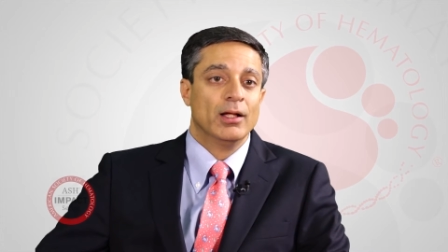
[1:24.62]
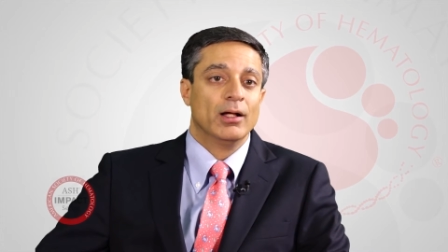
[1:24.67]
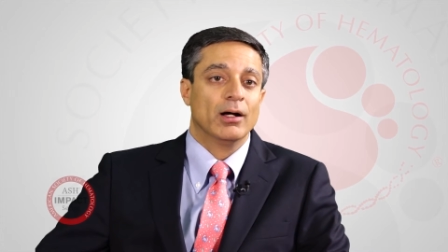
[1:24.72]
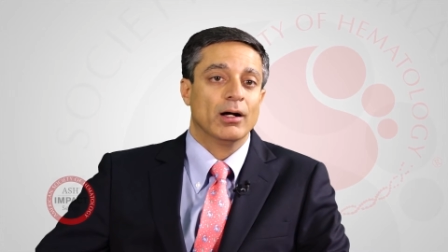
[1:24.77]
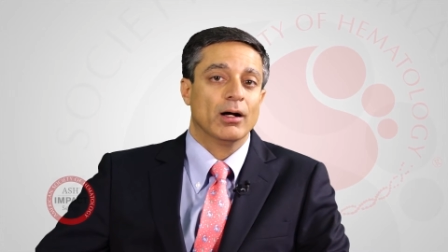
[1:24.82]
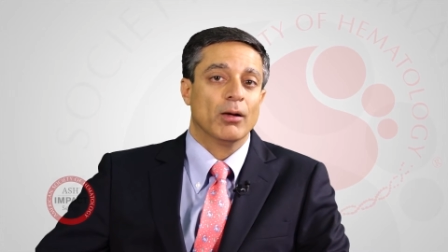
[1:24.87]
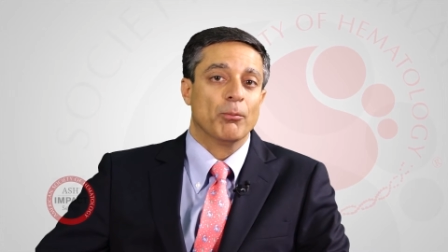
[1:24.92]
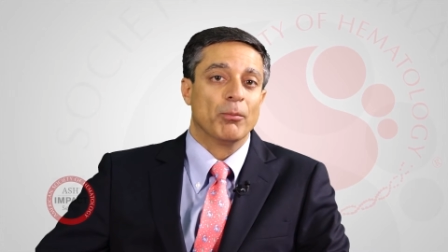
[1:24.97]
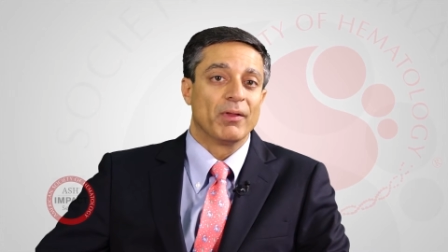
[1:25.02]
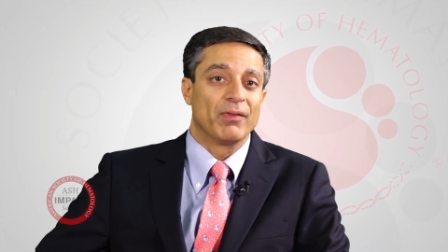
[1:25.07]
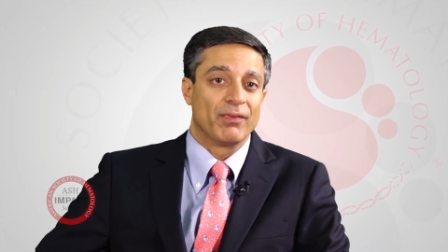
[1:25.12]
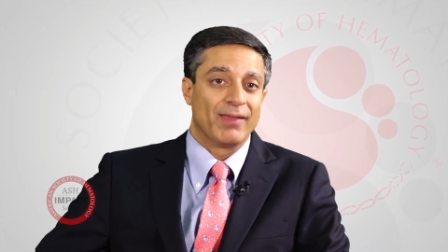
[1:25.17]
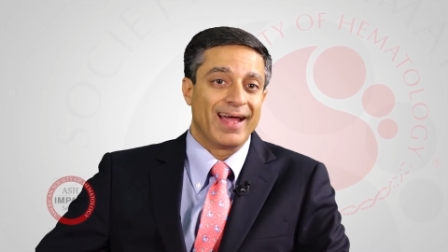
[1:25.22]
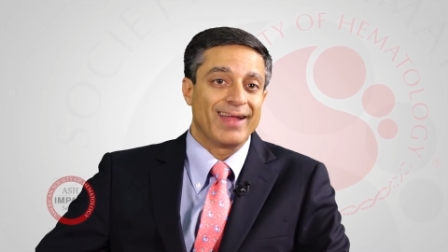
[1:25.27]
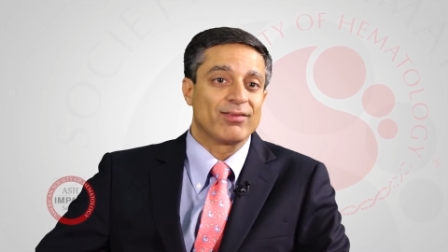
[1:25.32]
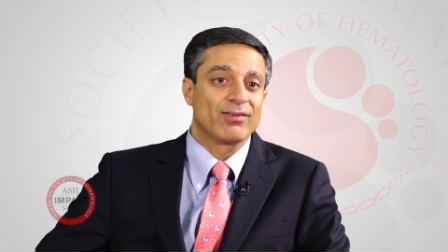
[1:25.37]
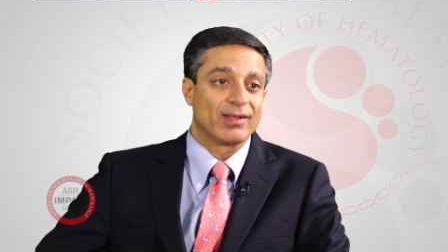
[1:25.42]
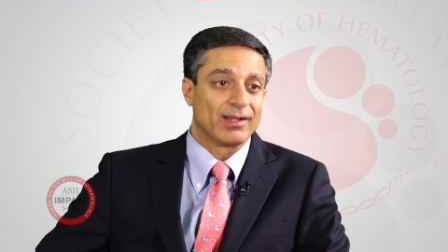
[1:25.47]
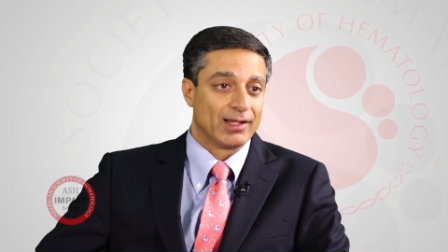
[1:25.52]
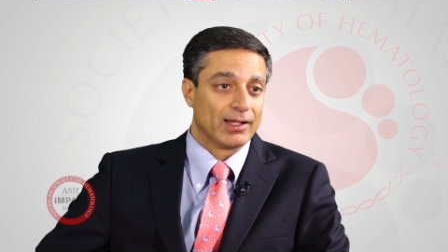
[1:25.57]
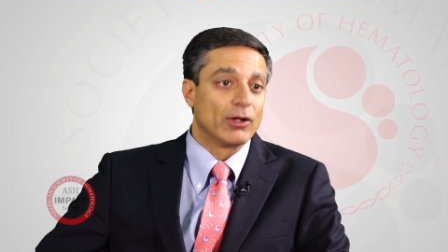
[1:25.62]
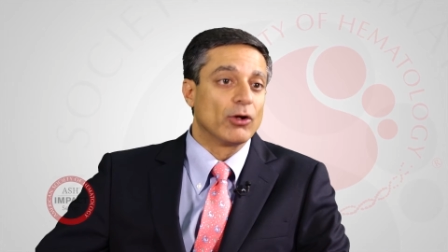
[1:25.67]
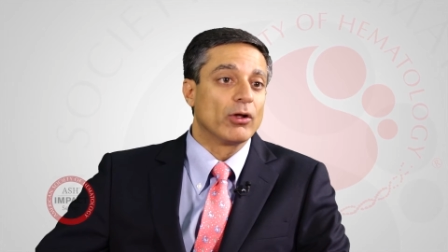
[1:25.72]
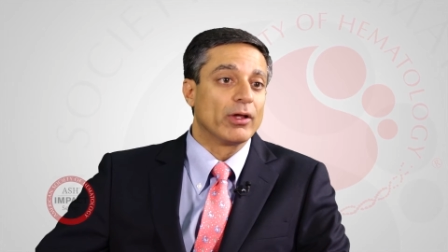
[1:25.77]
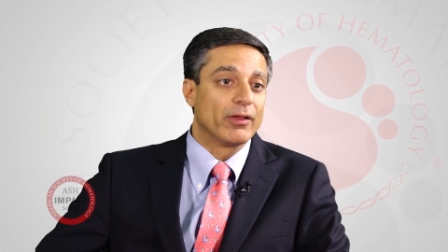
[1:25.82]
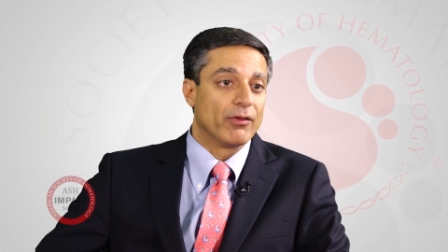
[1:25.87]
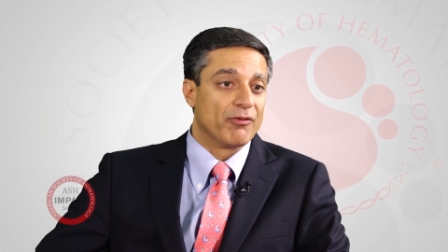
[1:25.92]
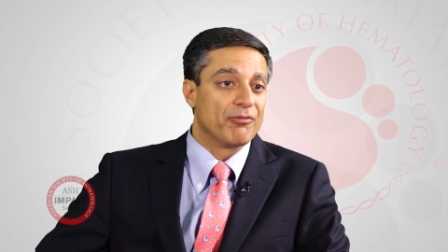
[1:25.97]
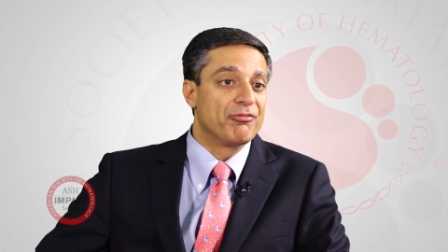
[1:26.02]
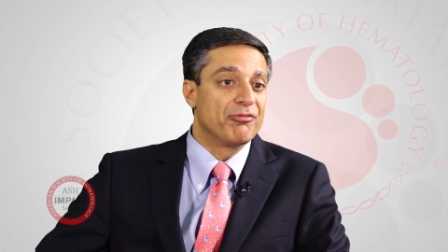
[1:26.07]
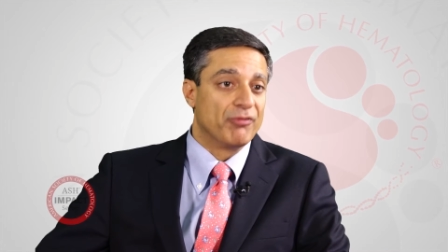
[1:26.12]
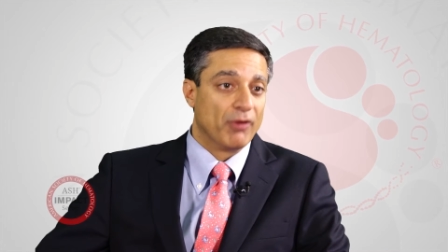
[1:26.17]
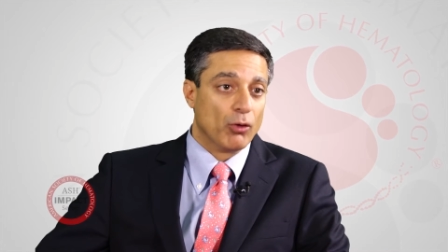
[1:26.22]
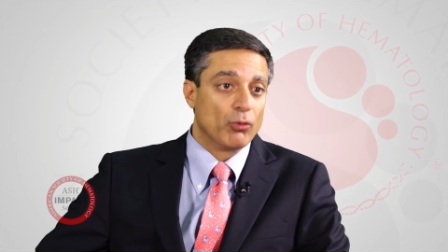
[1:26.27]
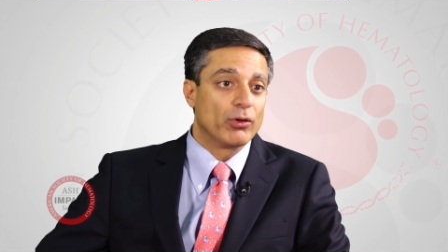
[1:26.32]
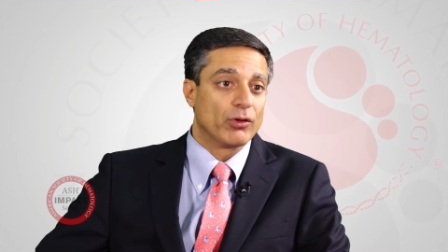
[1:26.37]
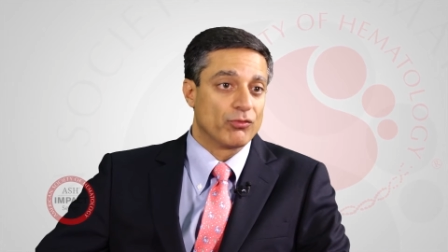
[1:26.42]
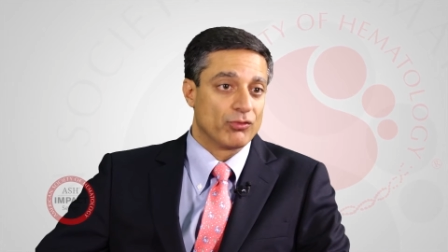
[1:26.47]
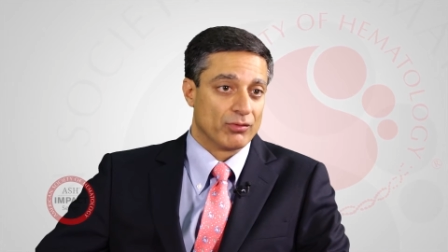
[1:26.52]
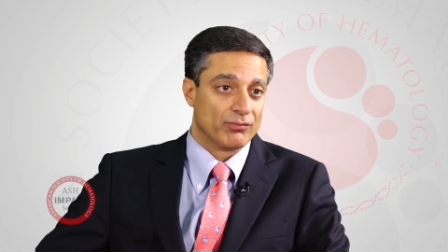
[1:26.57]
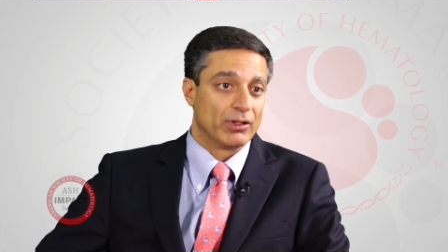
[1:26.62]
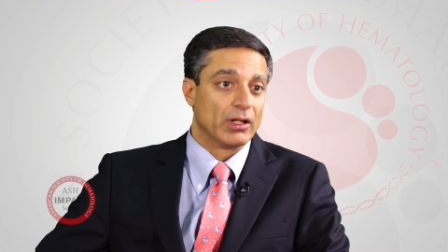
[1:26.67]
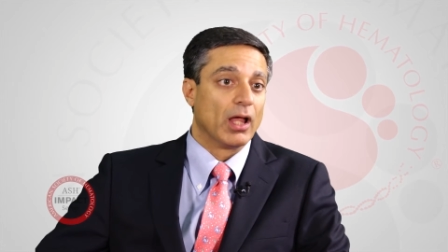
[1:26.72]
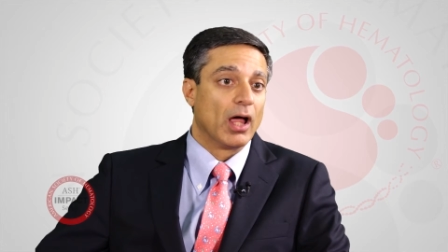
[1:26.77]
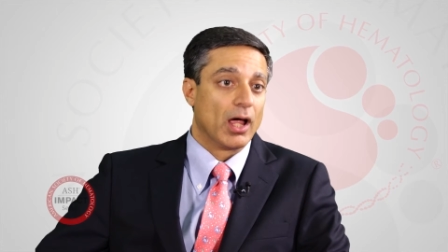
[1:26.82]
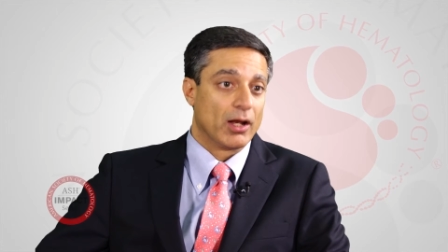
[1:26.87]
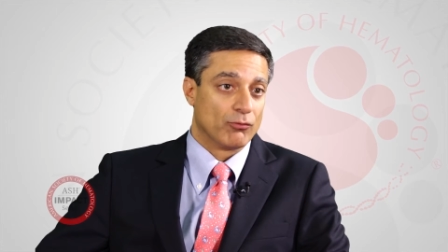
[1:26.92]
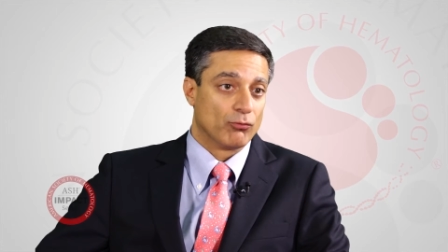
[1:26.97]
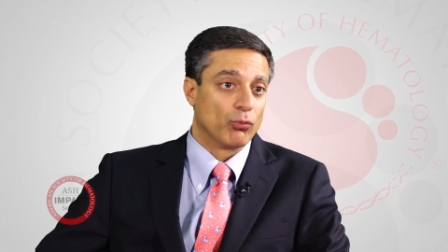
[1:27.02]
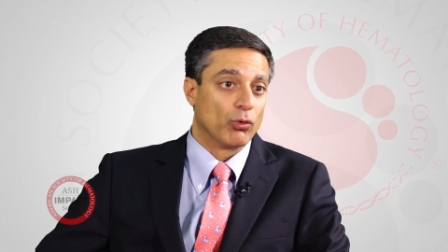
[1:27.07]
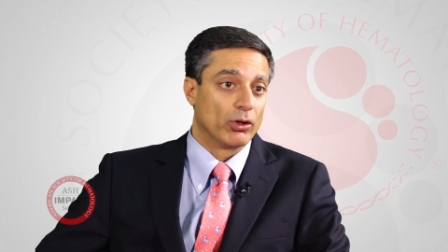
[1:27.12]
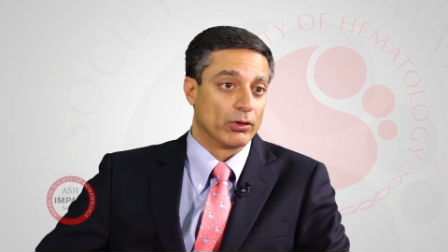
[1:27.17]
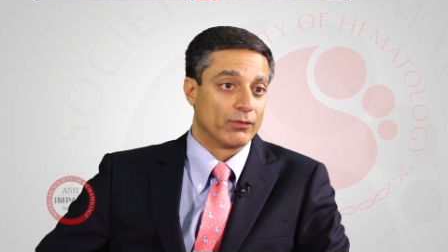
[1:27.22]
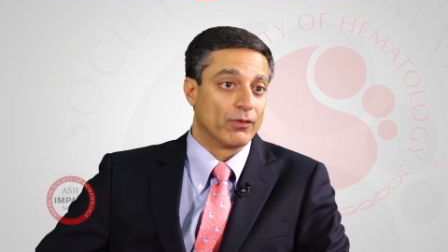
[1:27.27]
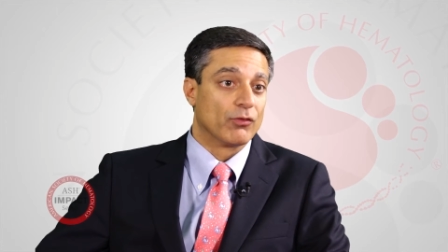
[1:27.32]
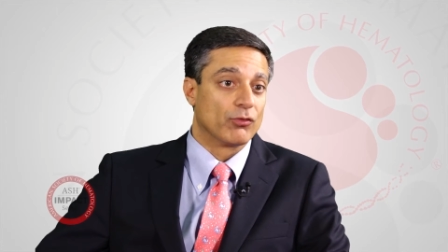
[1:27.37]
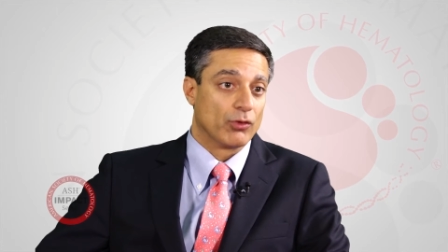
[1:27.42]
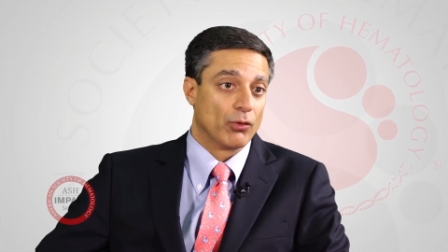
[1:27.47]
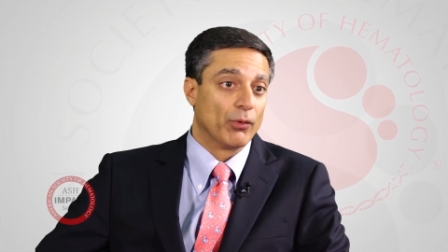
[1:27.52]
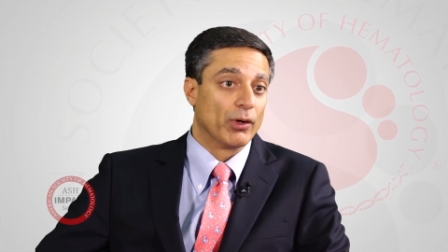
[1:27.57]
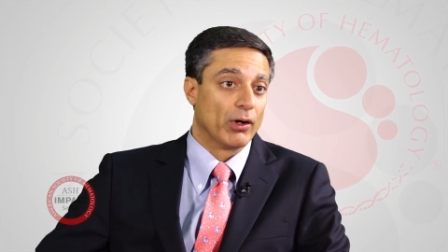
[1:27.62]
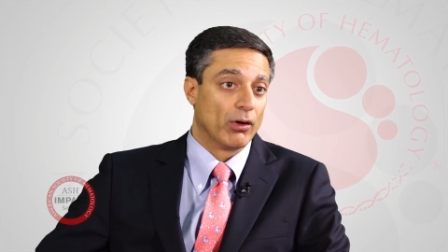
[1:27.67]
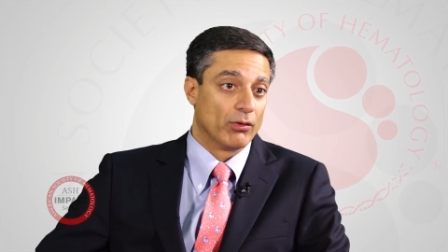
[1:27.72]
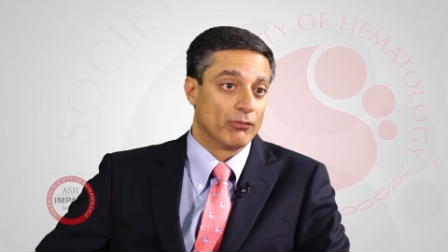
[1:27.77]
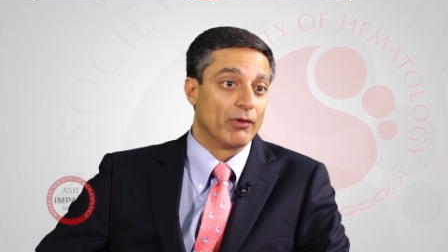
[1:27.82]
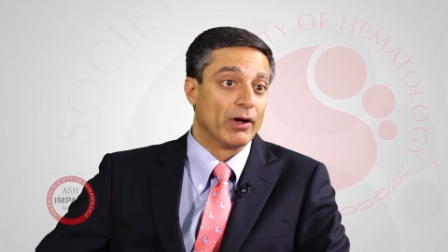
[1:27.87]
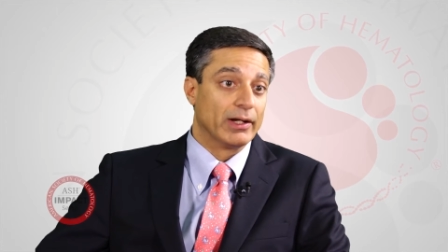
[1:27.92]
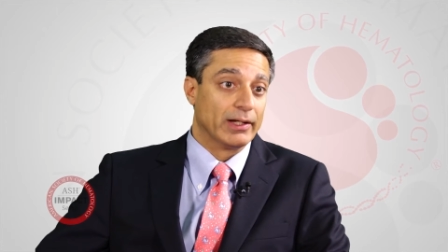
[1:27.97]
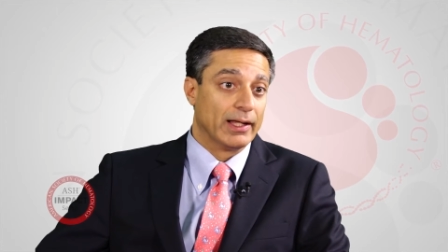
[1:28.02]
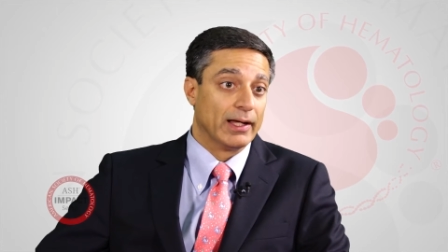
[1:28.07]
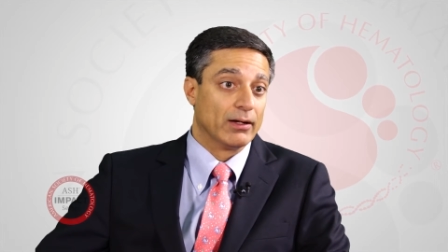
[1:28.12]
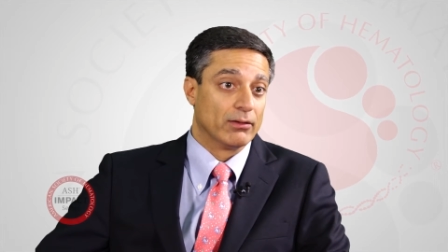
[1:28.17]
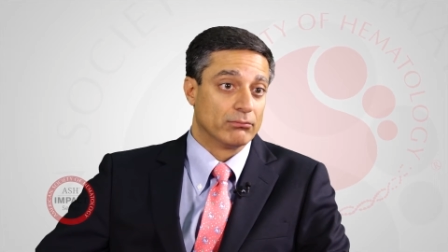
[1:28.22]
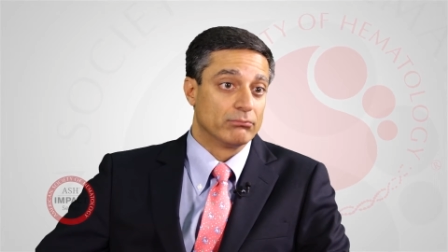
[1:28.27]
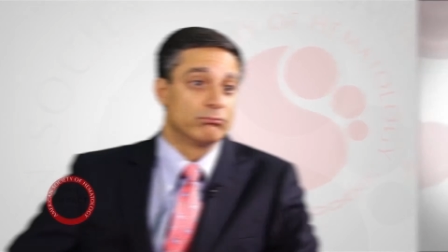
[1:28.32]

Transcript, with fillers: Uh, but that's clearly the focus of a lot of work that's going on right now.